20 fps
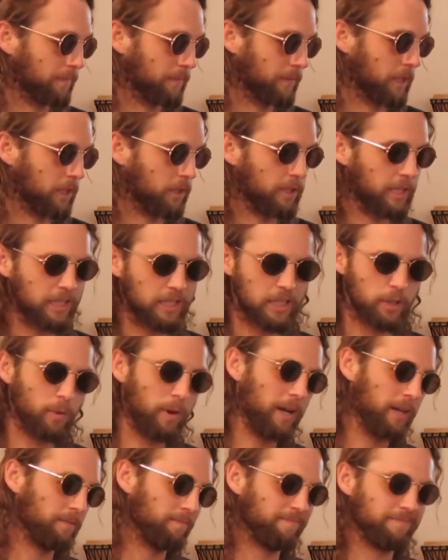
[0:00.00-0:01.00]

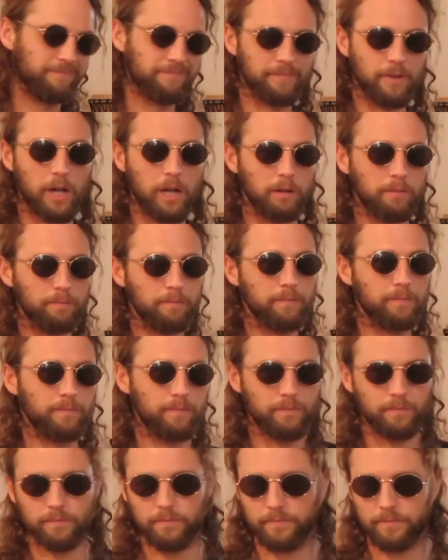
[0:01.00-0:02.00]
61,
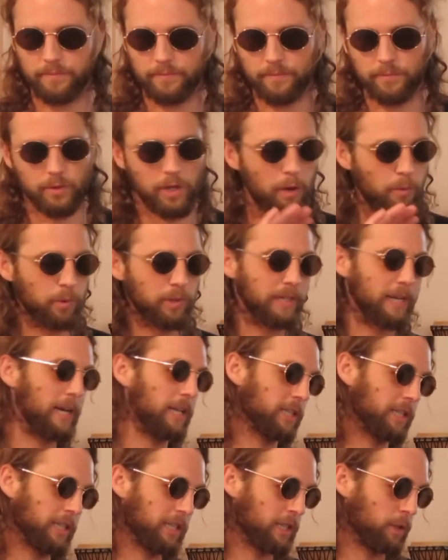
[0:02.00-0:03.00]
I wouldn't get a
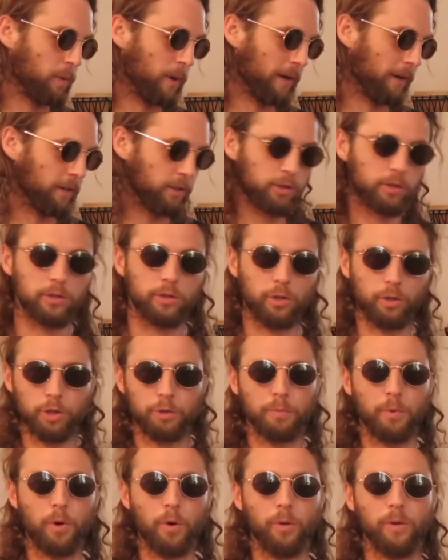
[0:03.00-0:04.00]
61, too
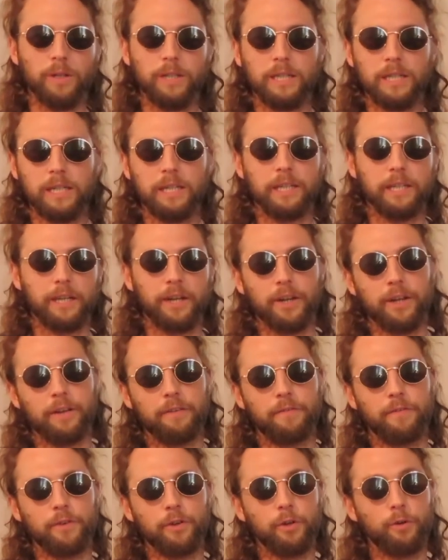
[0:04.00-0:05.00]
small. You know,
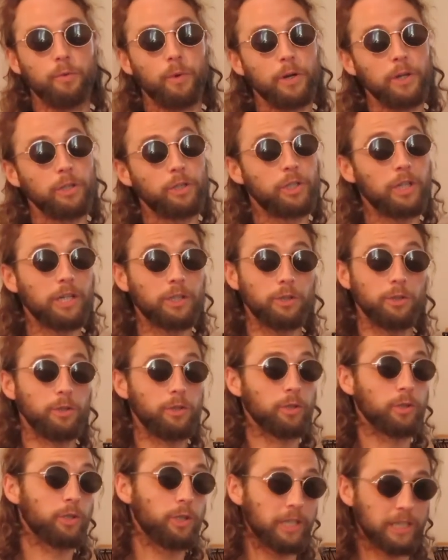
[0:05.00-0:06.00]
if you want to just use
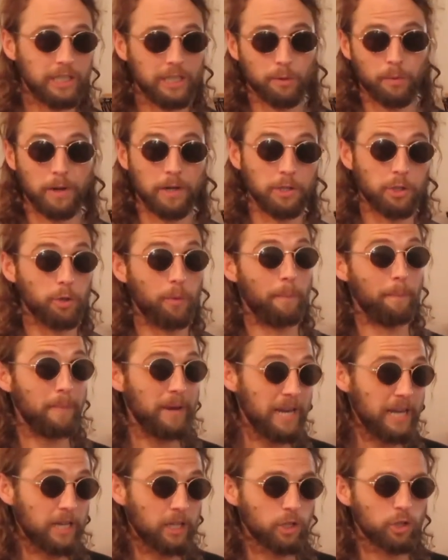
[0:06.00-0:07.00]
your 61 as your
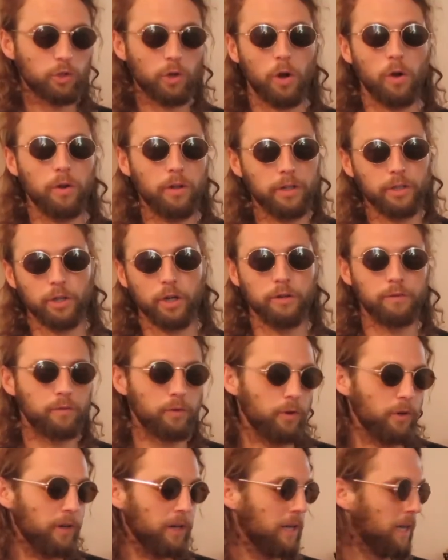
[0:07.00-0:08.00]
MIDI controller, go
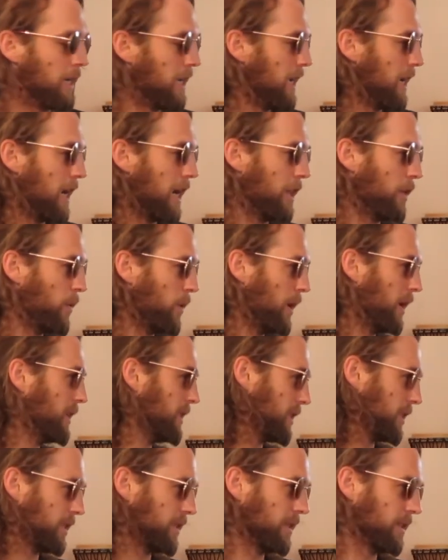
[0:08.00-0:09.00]
for it.
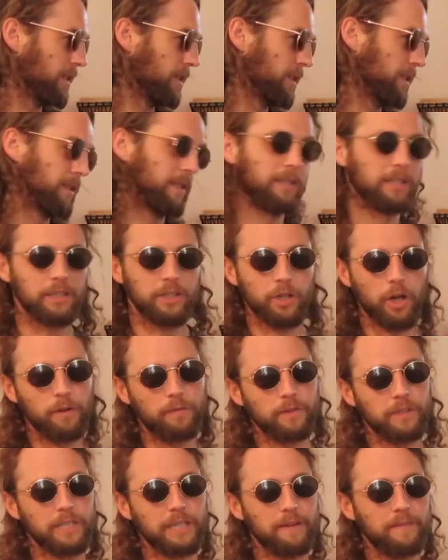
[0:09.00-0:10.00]
Otherwise, go
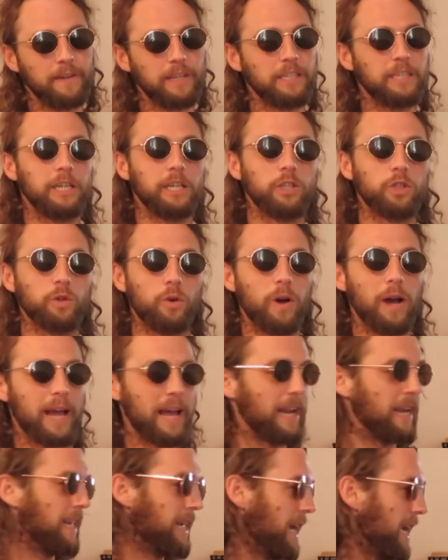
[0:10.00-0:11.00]
for 76 or
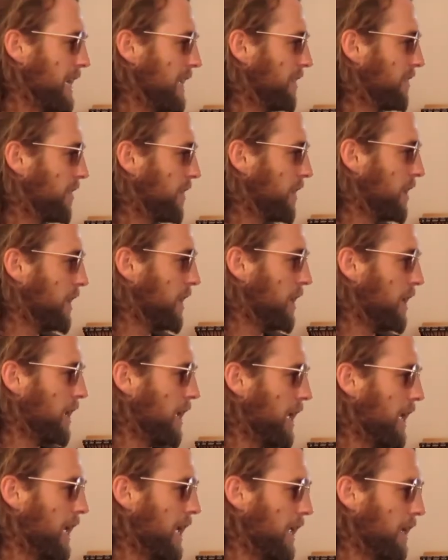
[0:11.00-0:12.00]
88.
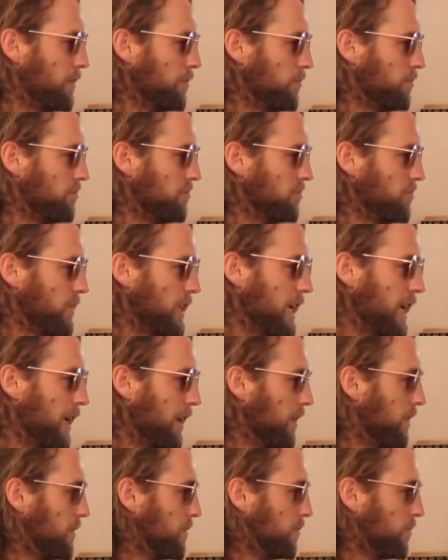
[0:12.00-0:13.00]
And yeah,
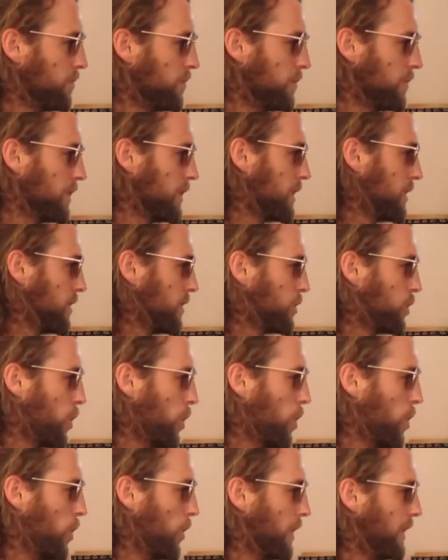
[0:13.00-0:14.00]

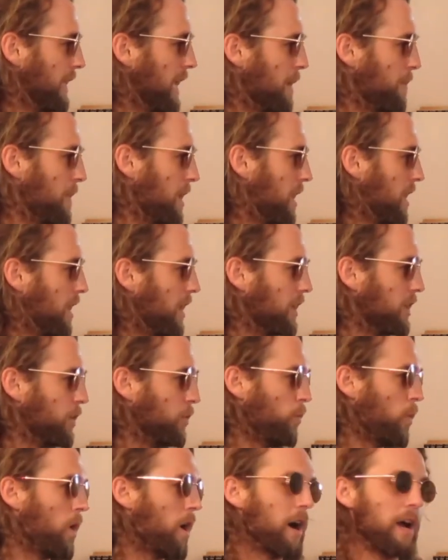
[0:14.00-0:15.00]
KORG, YAMAHA,
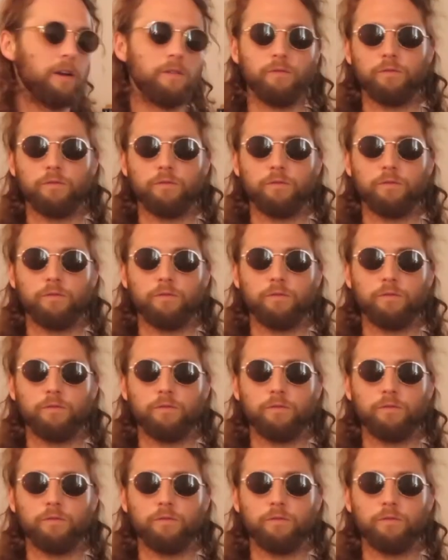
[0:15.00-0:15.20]
Kawai,